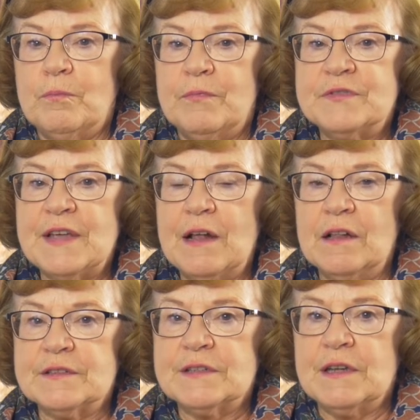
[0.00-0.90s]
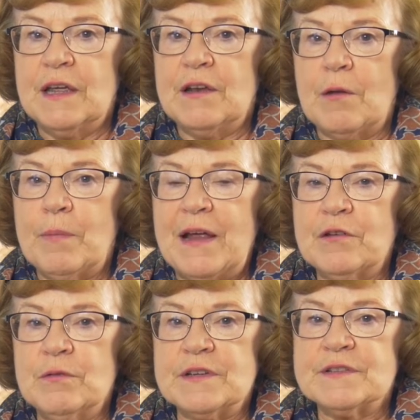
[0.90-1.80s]
cells in our
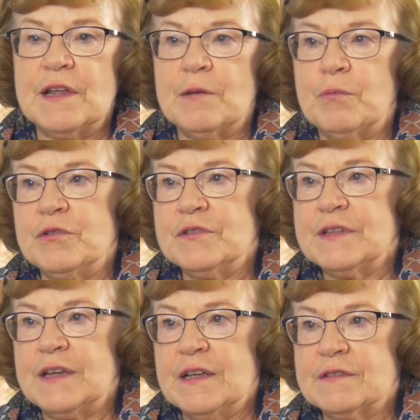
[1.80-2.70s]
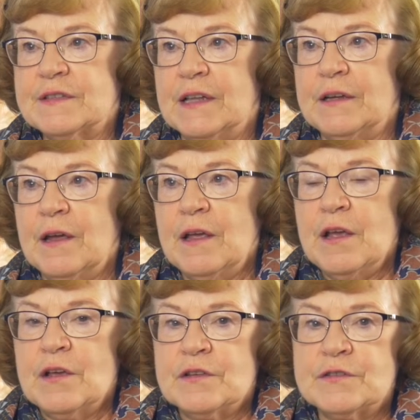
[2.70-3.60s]
pancreas that are producing insulin.
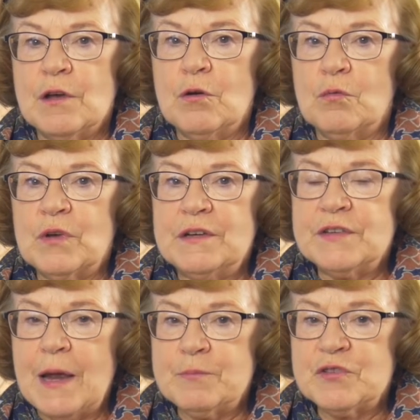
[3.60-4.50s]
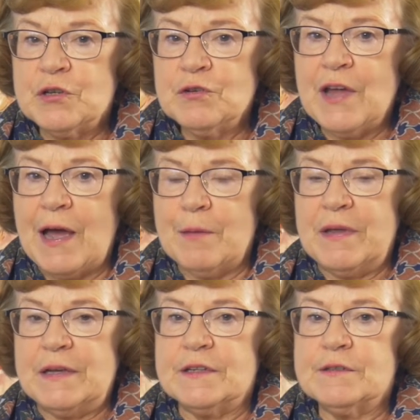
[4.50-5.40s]
So in type 2
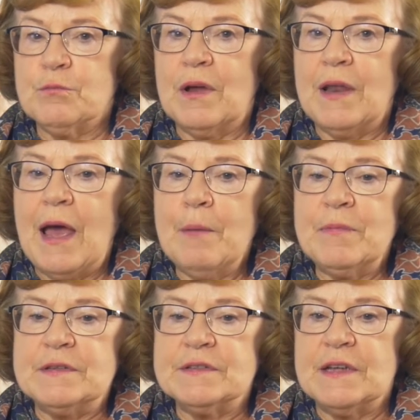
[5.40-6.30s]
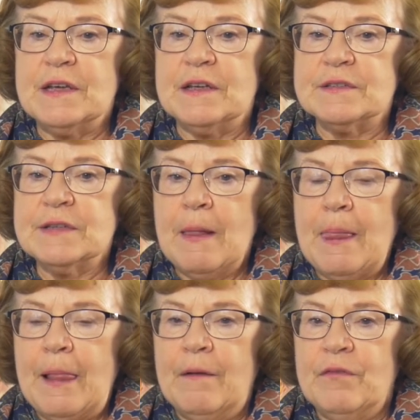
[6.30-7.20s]
diabetes, what happens is
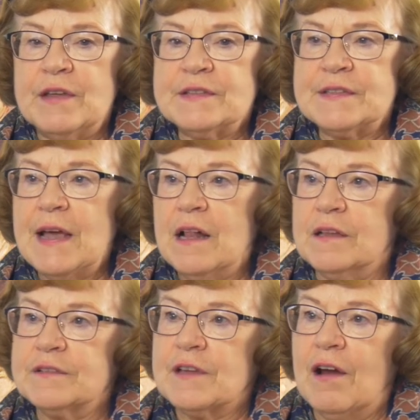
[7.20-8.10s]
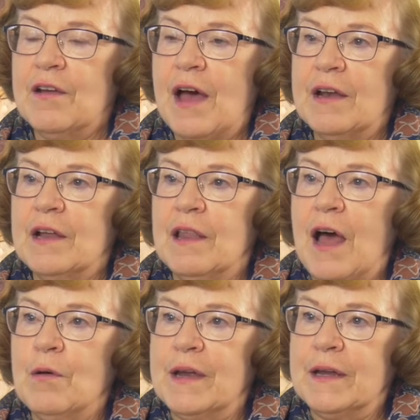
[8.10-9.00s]
the cells are not
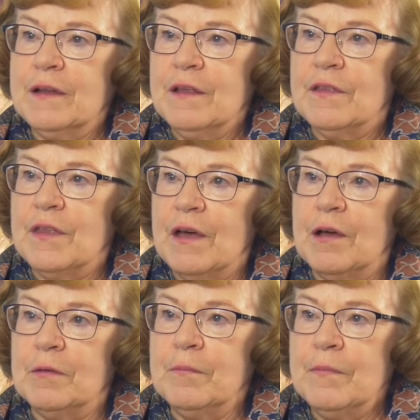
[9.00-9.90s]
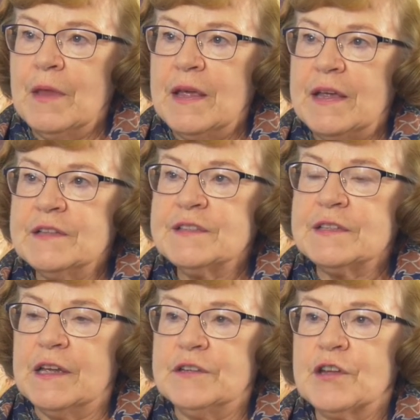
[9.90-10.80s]
allowing the
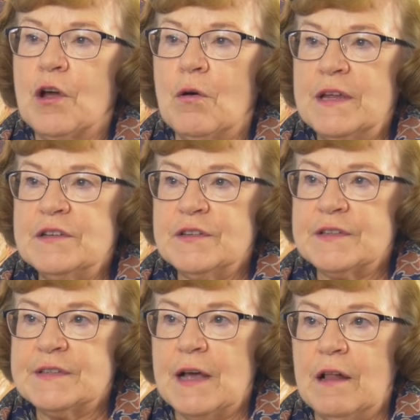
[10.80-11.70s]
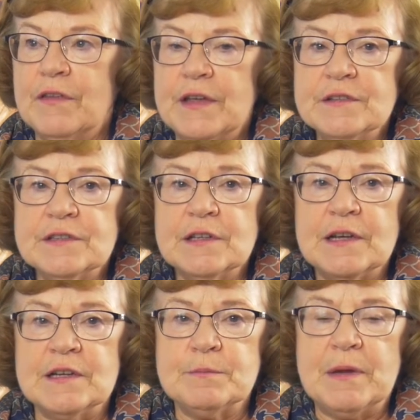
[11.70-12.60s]
insulin to go into the cell. The
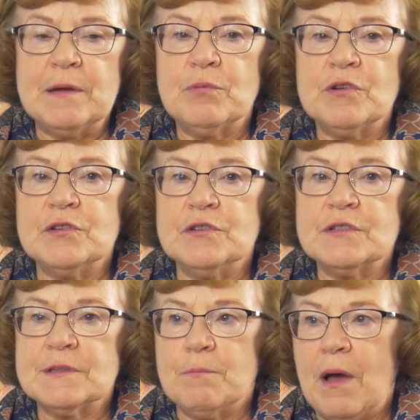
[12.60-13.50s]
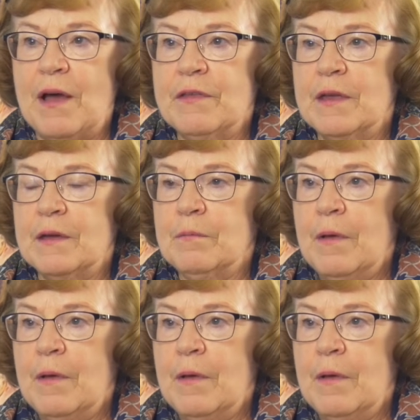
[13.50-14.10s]
insulin is being produced by the